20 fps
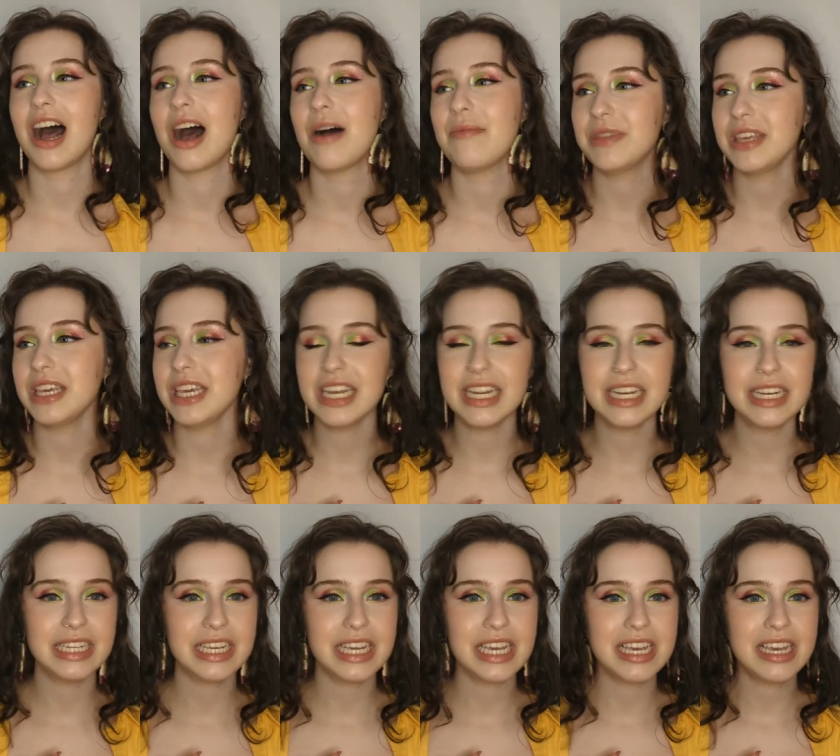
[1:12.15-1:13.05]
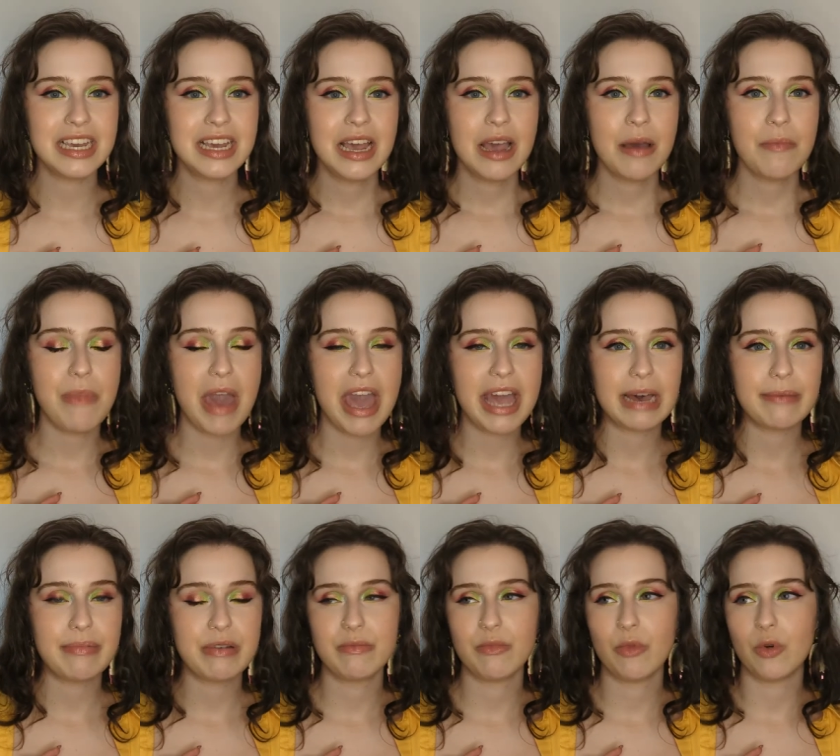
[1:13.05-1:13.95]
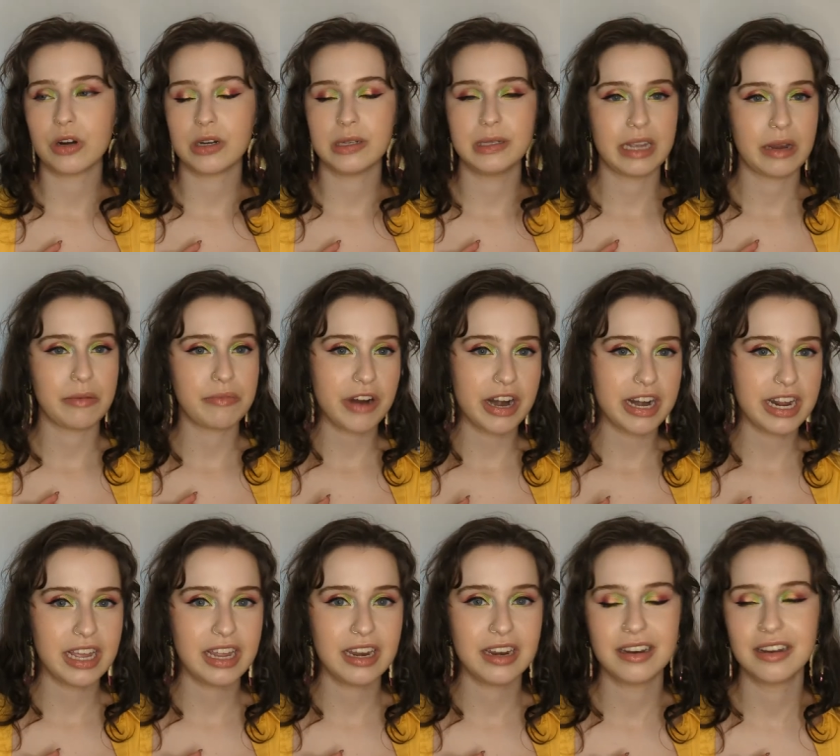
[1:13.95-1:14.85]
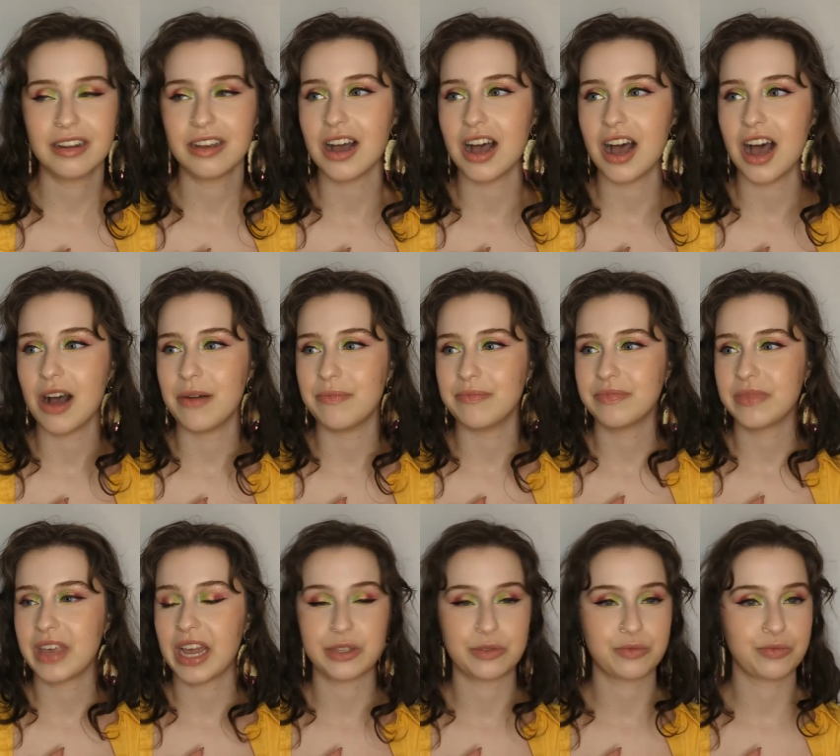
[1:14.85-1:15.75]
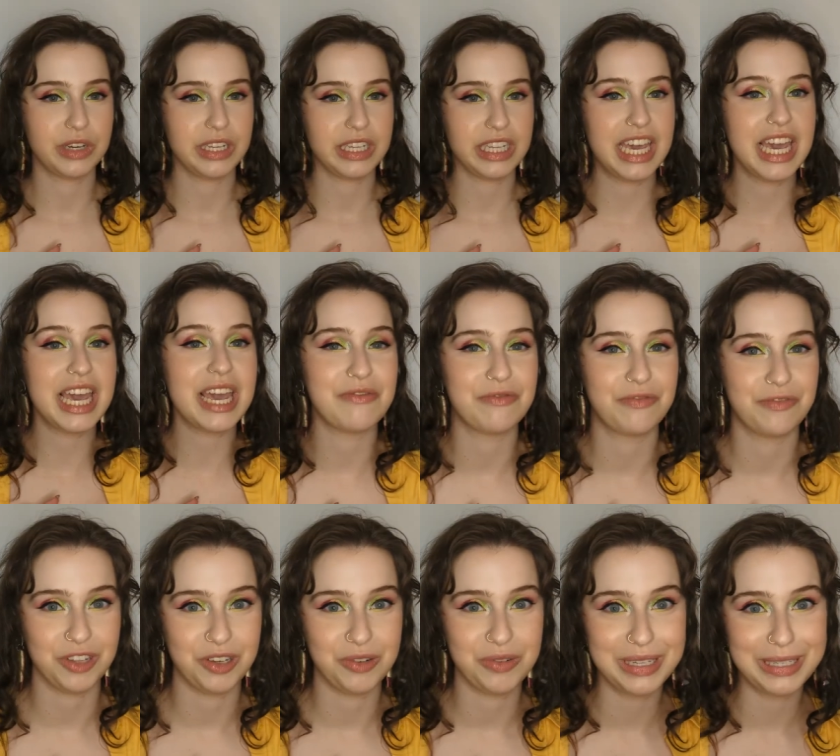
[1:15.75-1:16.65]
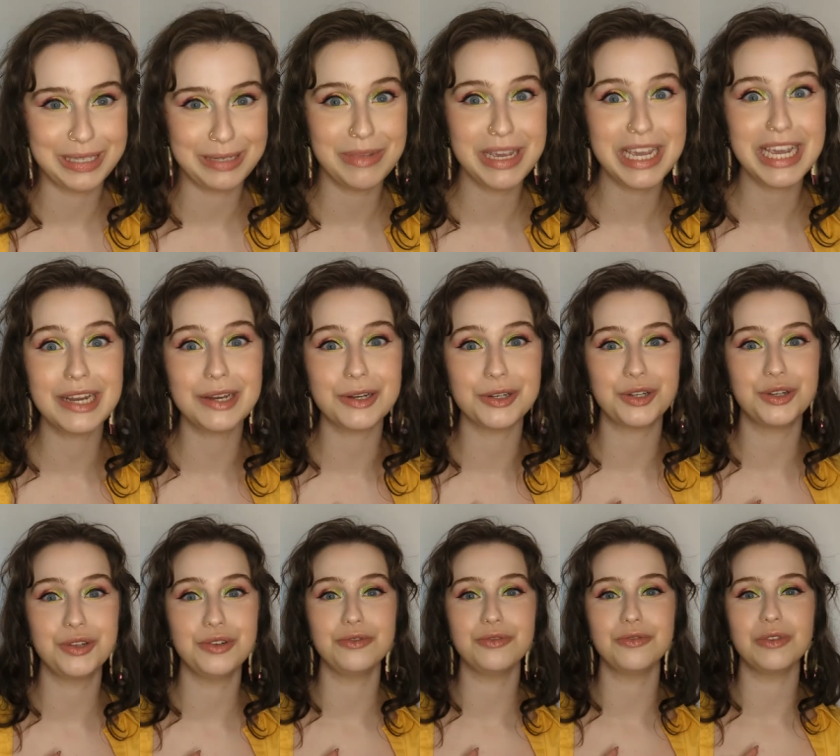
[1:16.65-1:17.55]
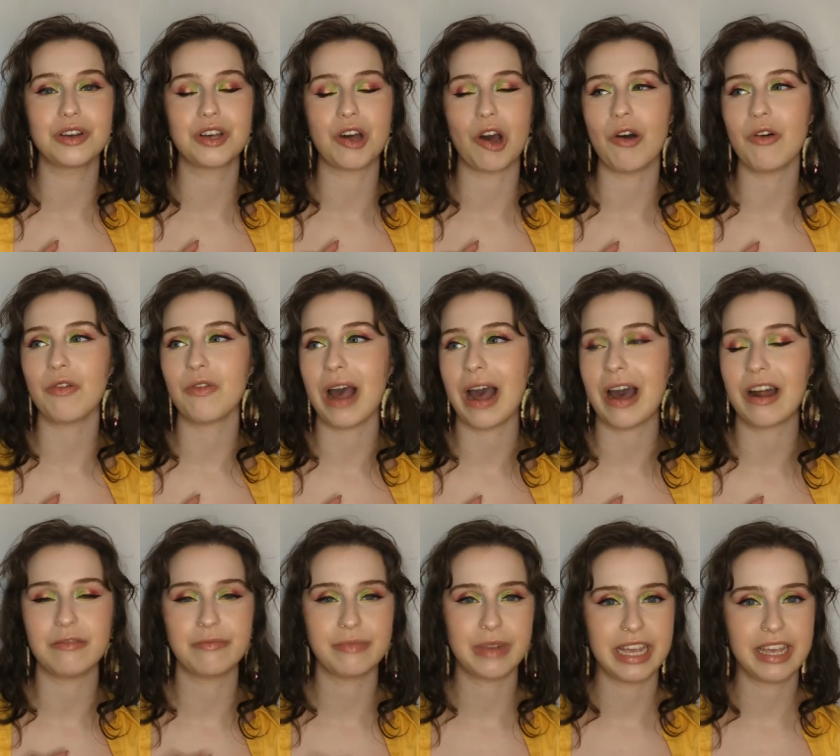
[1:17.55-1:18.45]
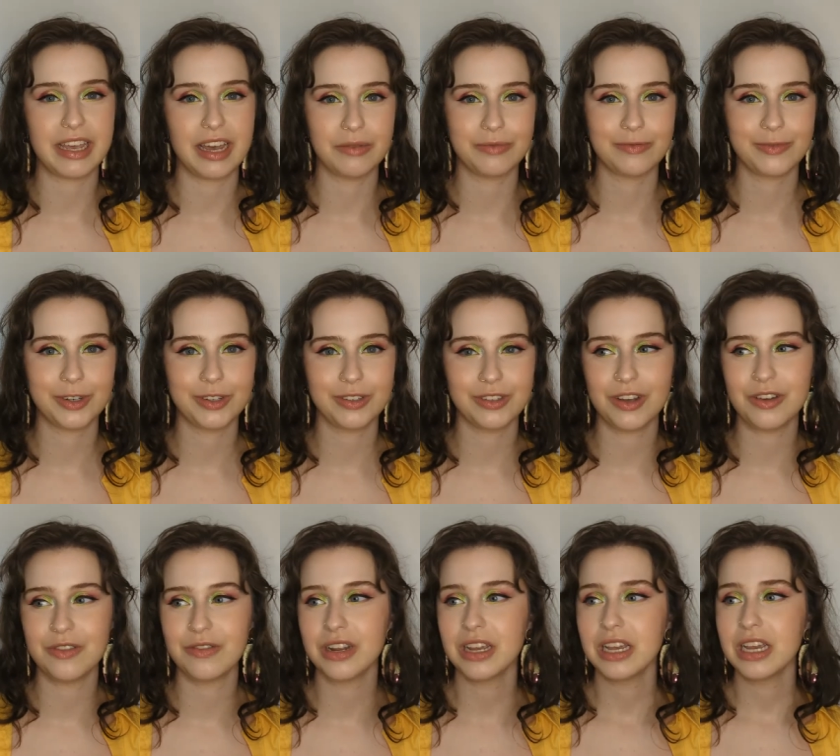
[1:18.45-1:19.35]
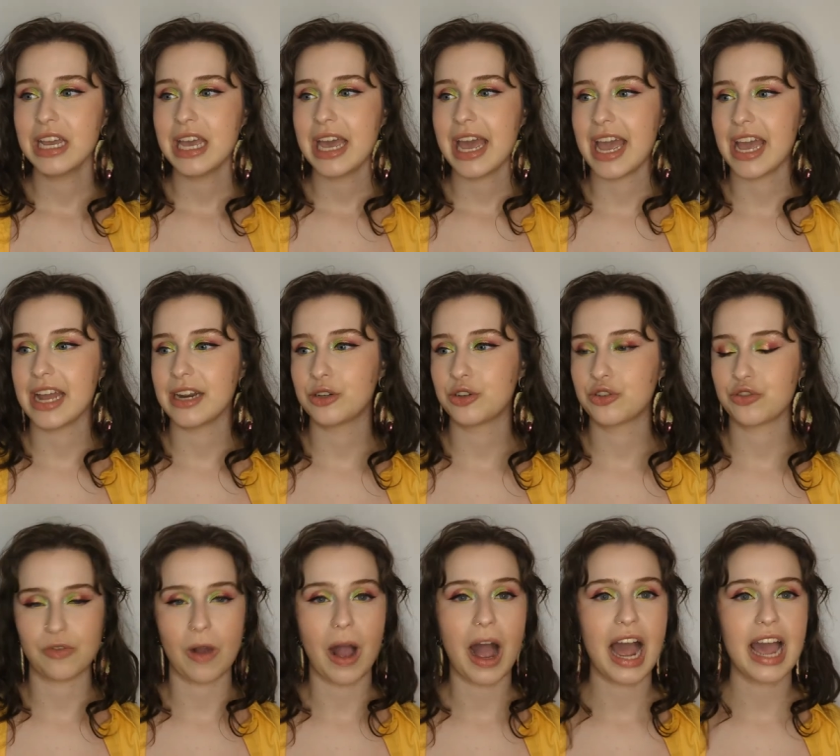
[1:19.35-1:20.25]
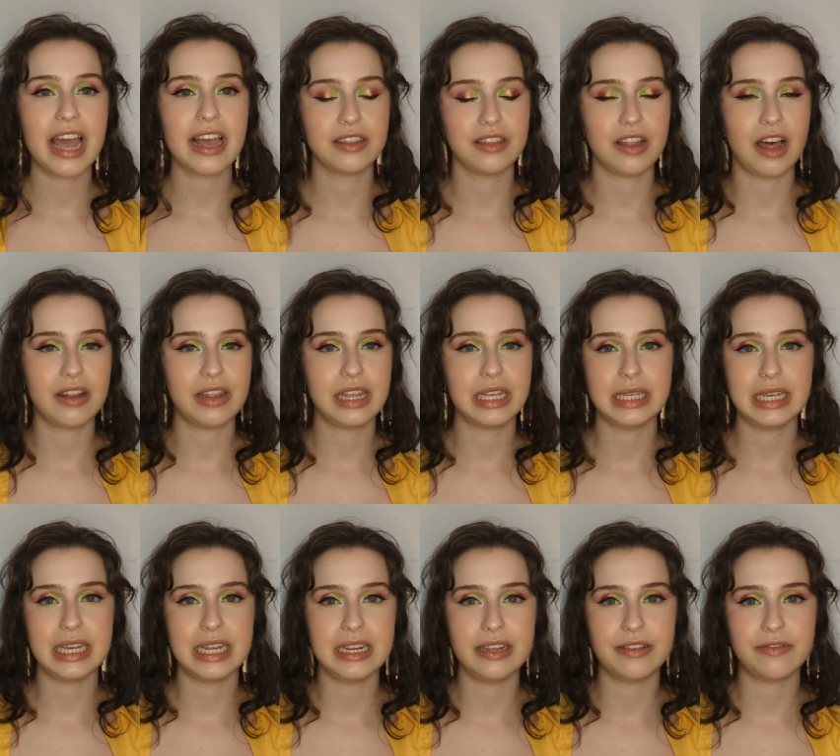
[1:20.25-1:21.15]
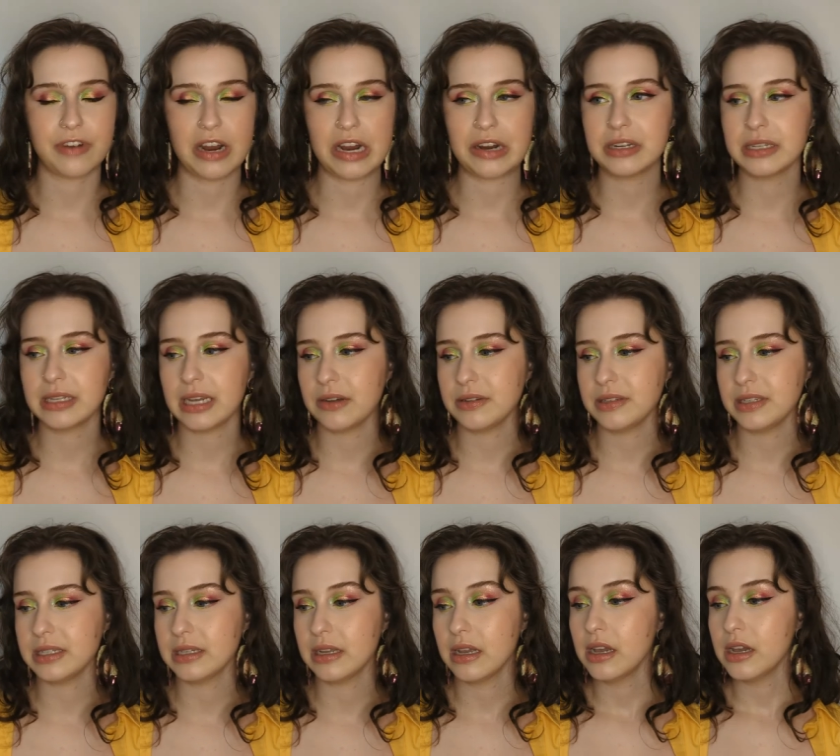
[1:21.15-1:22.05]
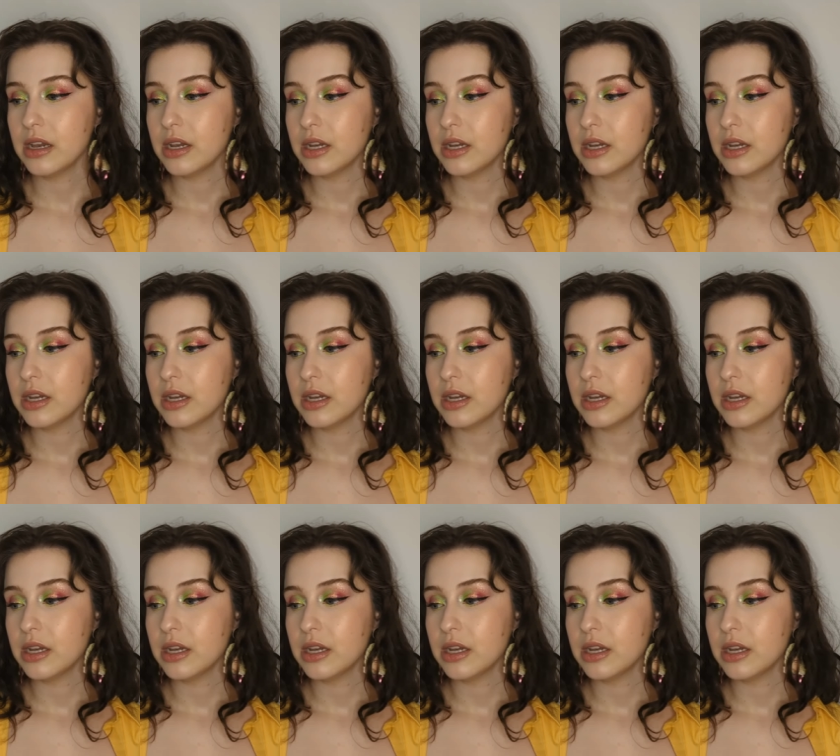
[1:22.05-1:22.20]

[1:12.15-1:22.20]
Um, the indie makeup and more subreddit Um, has really influenced me to go out of my comfort zone and try a lot of these indie fragrance houses.